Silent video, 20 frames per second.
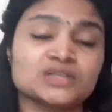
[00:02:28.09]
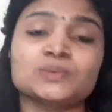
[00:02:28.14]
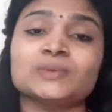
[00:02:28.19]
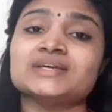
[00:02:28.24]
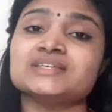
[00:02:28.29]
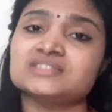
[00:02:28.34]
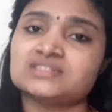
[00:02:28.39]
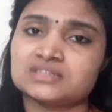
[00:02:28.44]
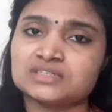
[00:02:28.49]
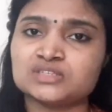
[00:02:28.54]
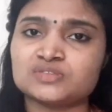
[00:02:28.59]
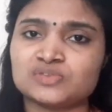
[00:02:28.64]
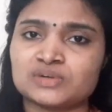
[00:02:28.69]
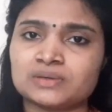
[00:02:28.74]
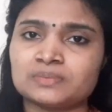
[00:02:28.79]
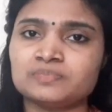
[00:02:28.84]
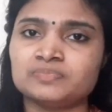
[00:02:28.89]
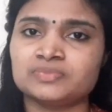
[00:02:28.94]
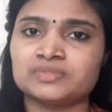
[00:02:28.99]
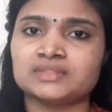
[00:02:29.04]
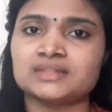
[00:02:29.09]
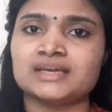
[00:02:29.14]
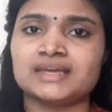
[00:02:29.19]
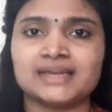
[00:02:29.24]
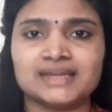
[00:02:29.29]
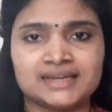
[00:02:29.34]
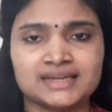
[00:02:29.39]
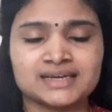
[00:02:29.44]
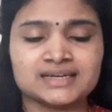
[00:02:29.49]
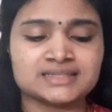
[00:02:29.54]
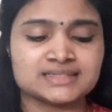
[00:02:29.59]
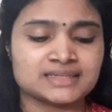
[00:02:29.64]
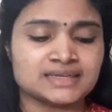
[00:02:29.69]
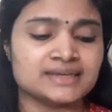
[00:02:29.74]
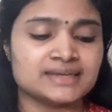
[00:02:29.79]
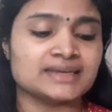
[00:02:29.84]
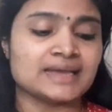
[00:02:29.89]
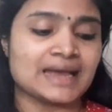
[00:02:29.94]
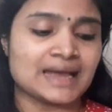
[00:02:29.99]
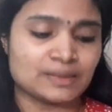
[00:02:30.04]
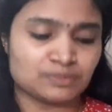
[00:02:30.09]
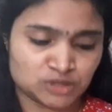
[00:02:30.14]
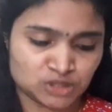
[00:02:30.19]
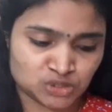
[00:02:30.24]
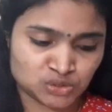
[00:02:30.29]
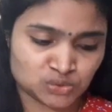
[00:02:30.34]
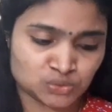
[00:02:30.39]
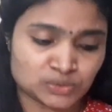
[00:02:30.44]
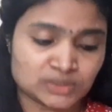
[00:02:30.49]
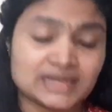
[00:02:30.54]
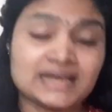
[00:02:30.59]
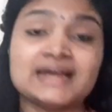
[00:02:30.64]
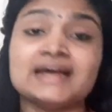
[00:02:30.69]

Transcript: questions from the areas like aptitude